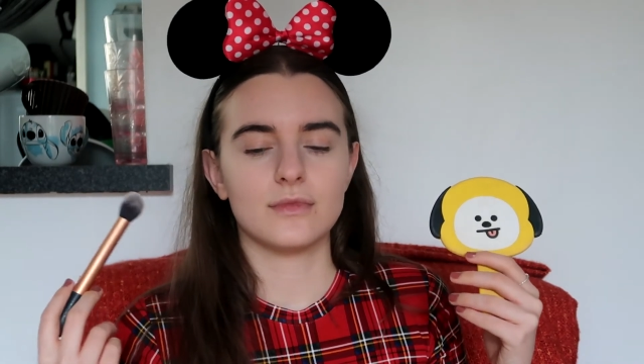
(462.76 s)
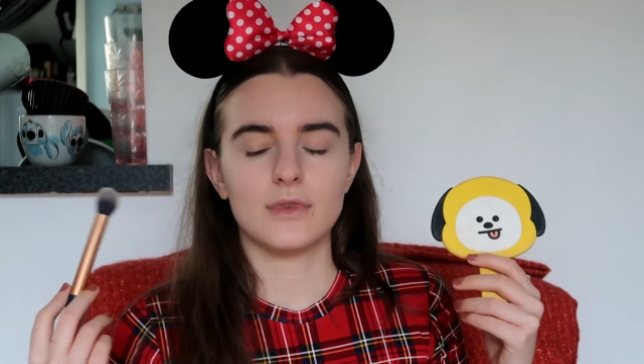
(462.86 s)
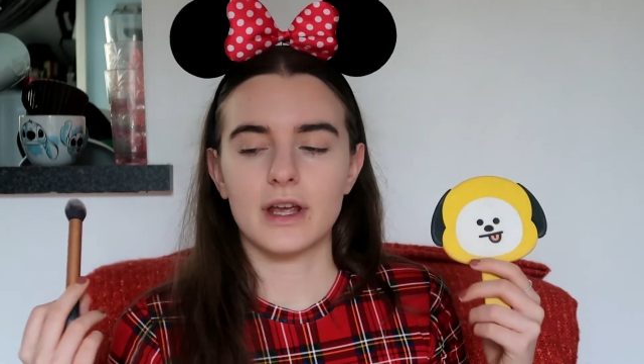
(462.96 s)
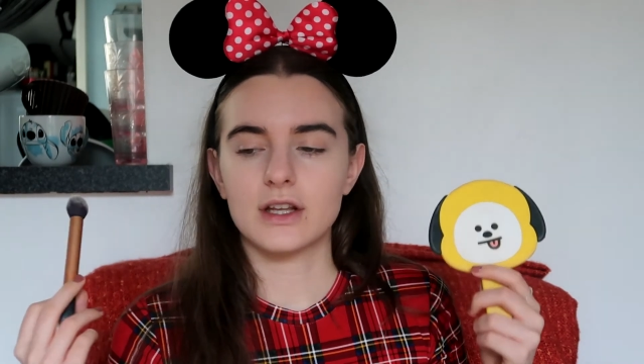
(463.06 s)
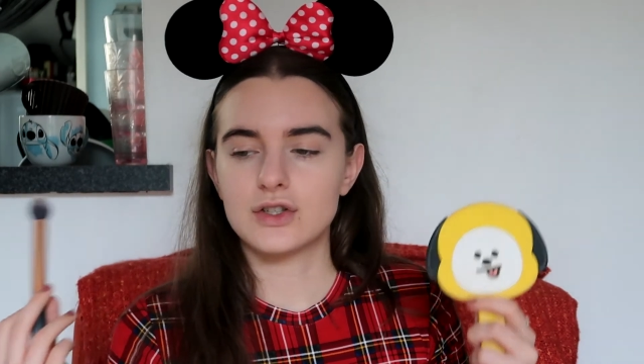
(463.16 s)

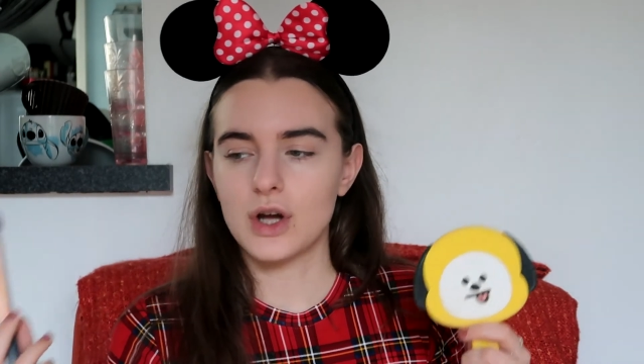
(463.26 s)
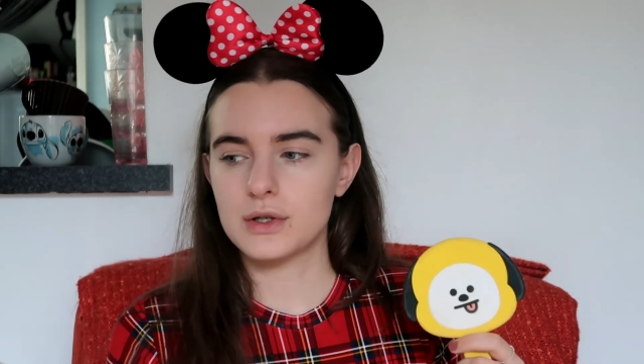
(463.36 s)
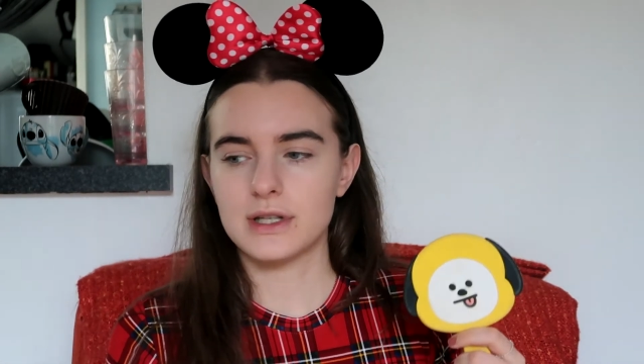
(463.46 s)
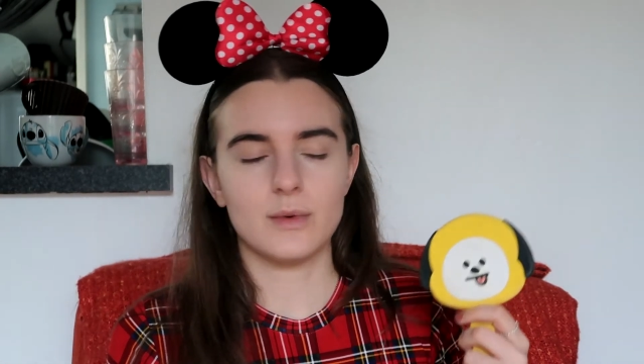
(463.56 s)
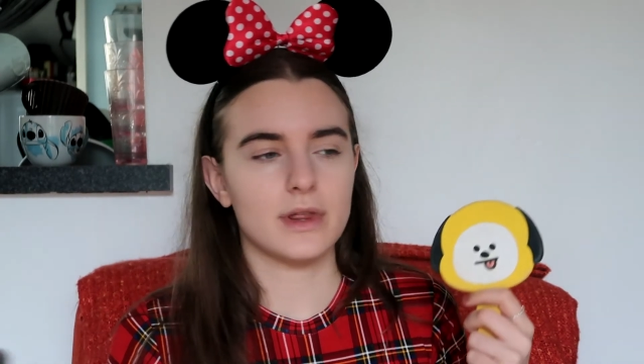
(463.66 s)
like,
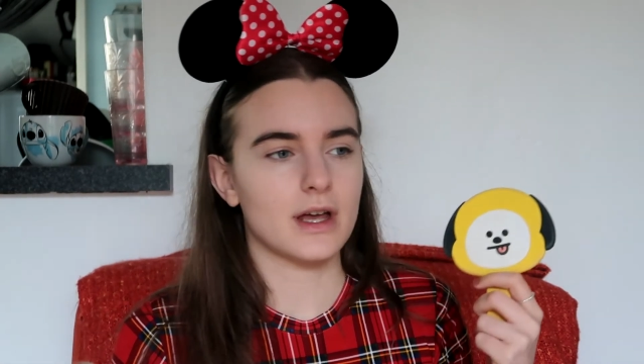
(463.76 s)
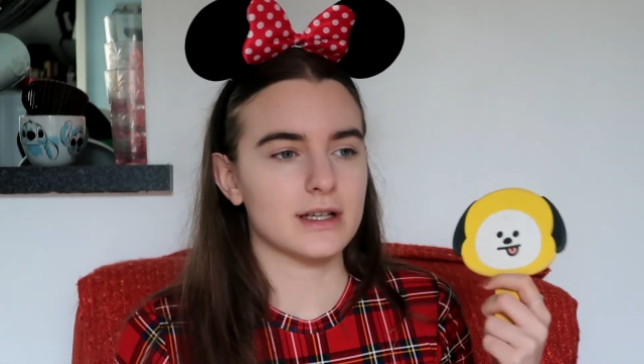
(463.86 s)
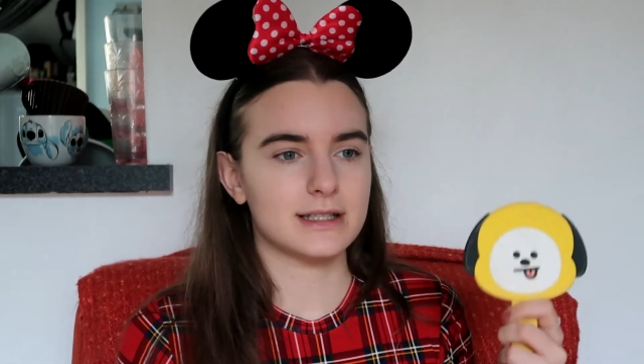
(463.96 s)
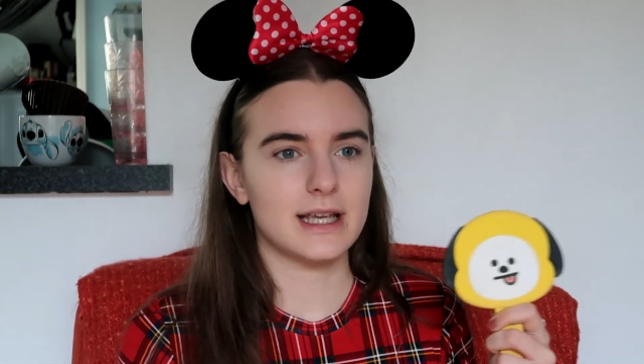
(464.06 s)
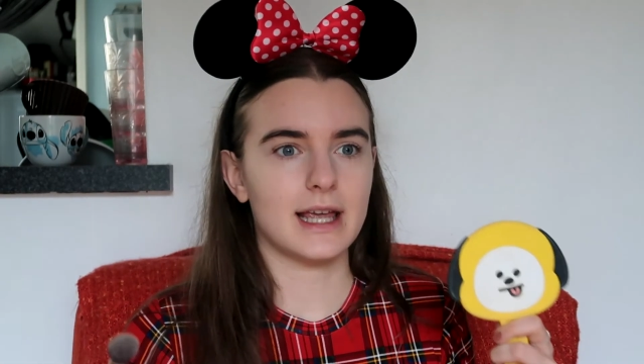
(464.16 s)
Josie with her
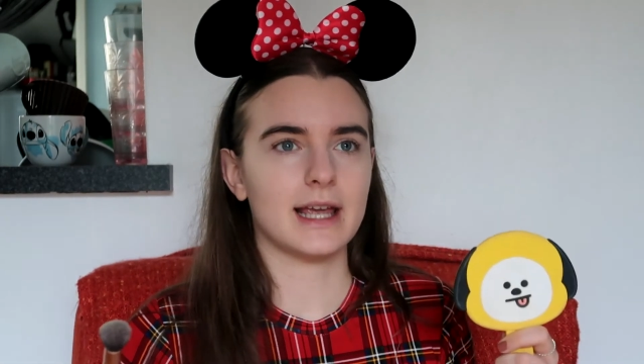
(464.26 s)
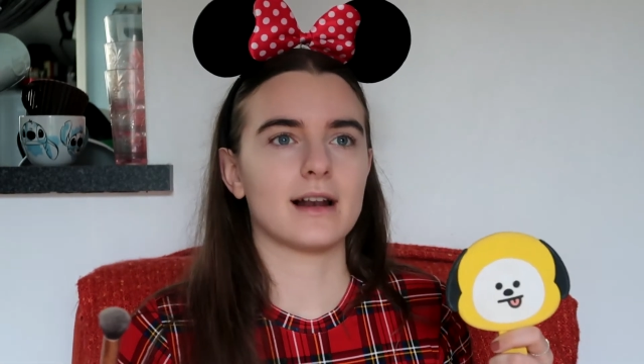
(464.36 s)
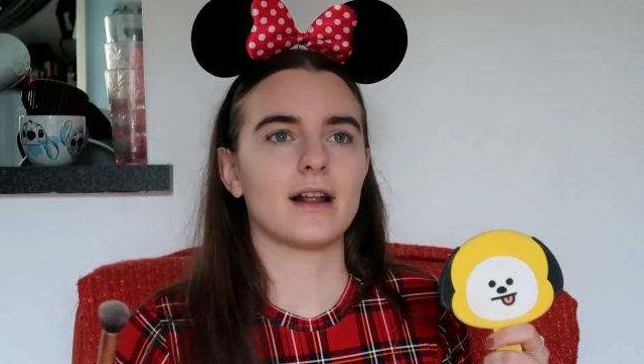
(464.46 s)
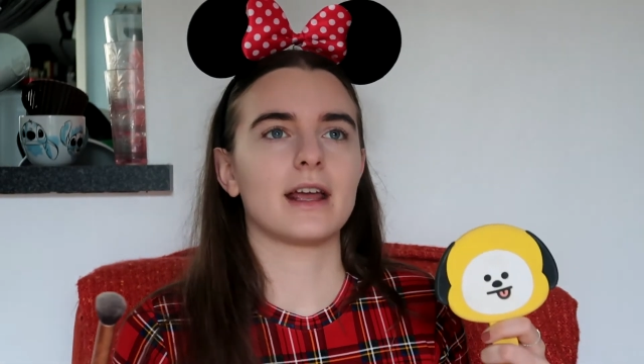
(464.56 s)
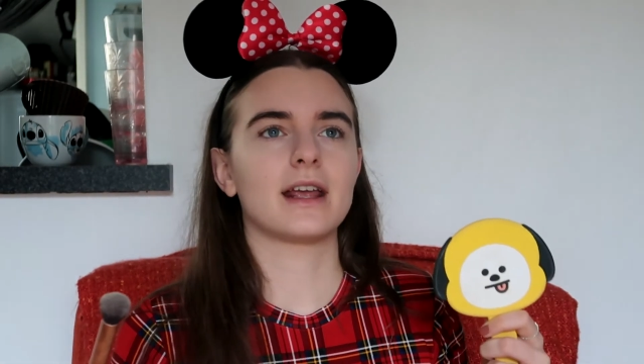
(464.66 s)

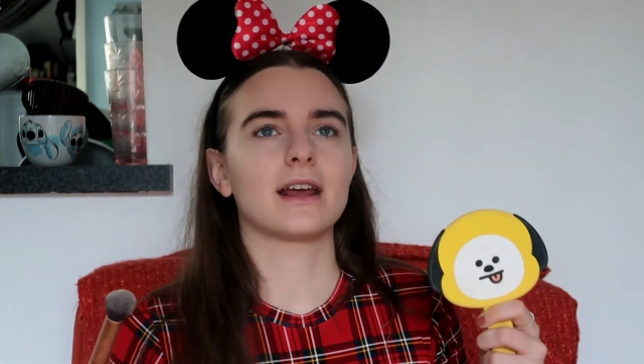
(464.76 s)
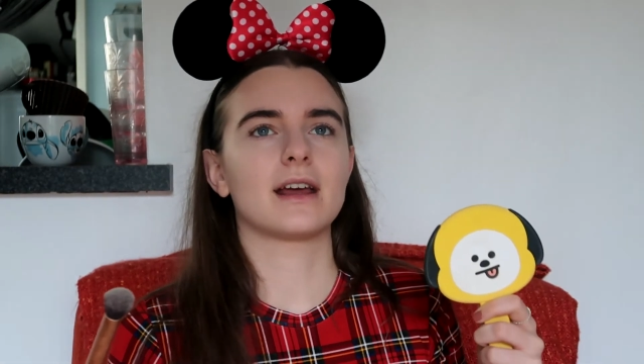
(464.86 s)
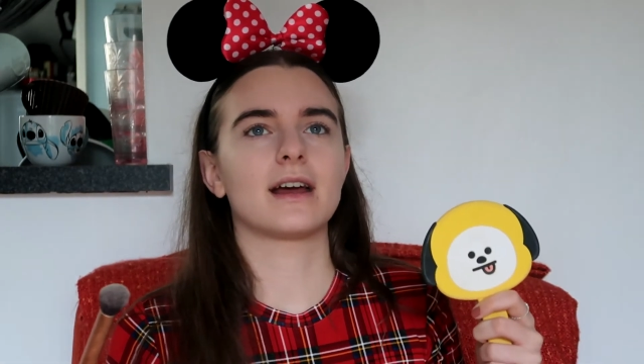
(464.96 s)
singing, like,